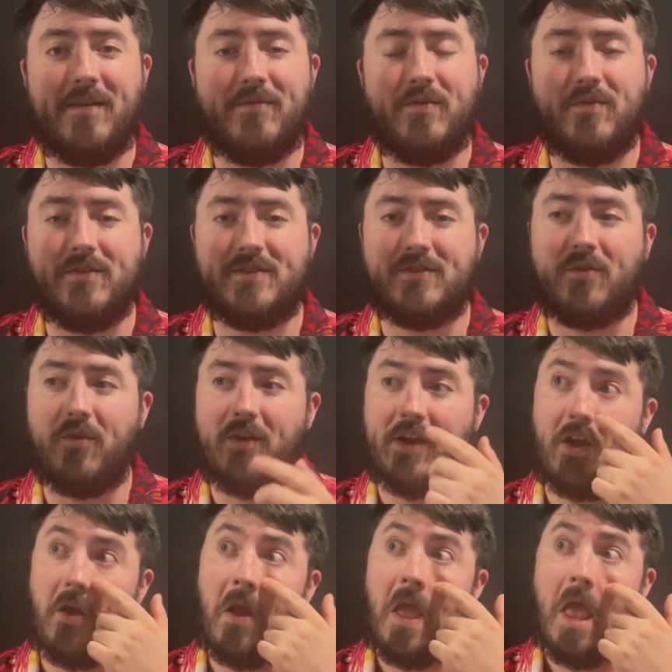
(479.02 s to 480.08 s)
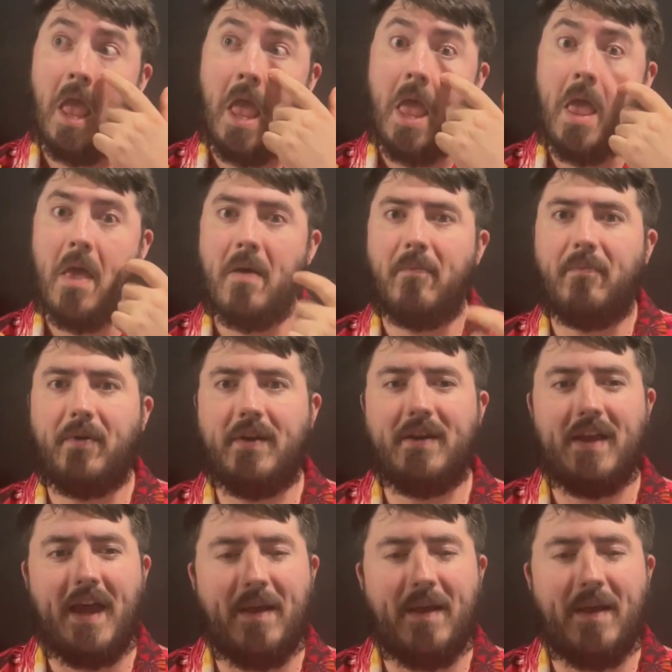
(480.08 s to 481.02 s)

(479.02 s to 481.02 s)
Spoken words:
doing the score here. But I